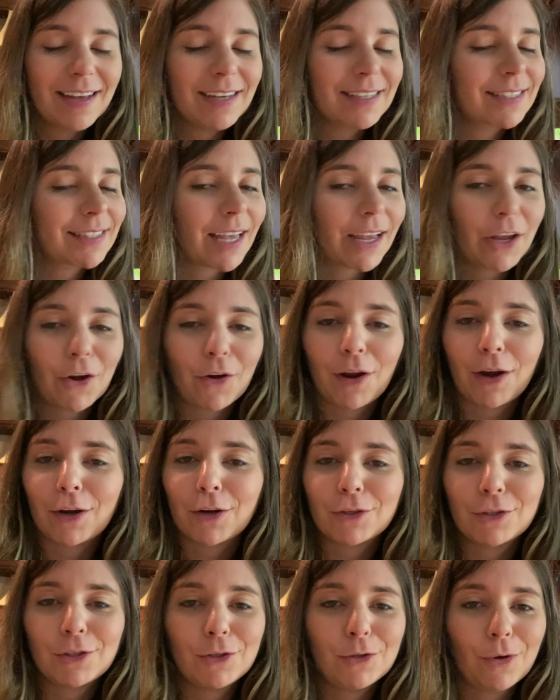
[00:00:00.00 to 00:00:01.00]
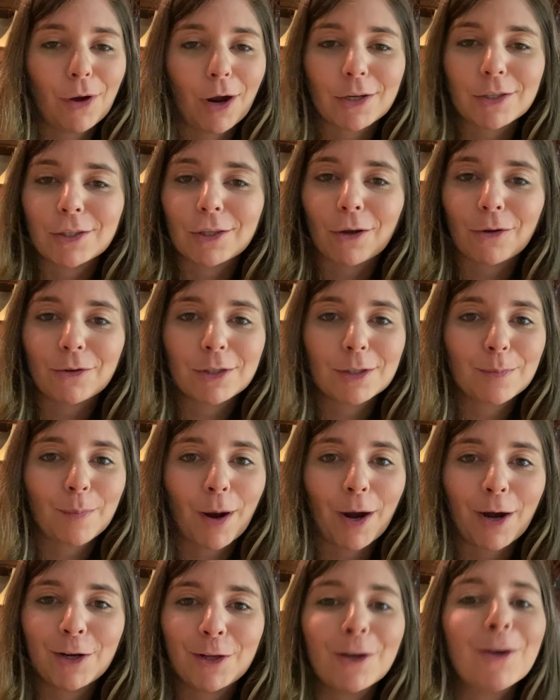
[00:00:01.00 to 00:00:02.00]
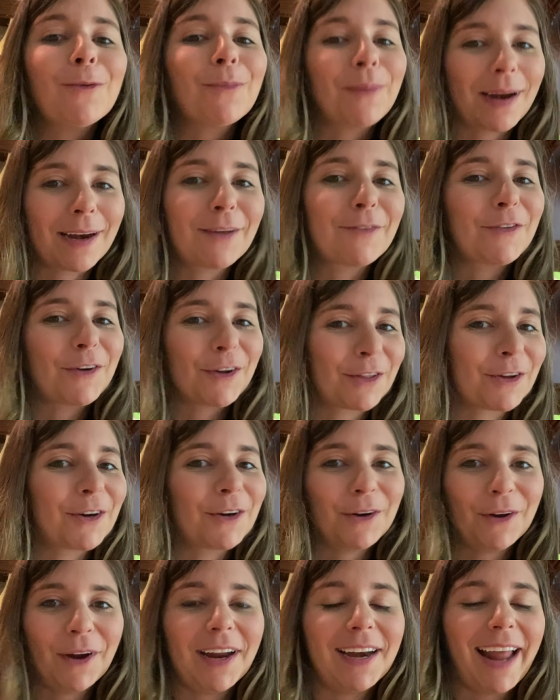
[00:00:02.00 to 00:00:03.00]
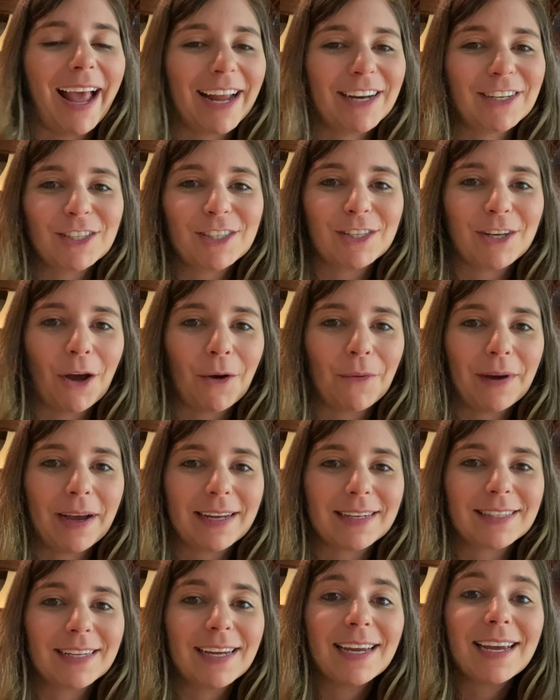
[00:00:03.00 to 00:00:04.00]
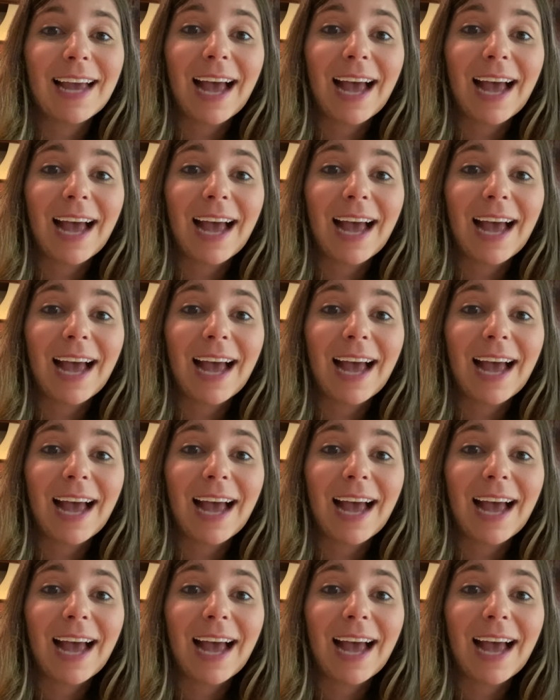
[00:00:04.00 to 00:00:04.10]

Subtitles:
2nd graders, you are so smart. You're ready for 3rd grade. I just know it.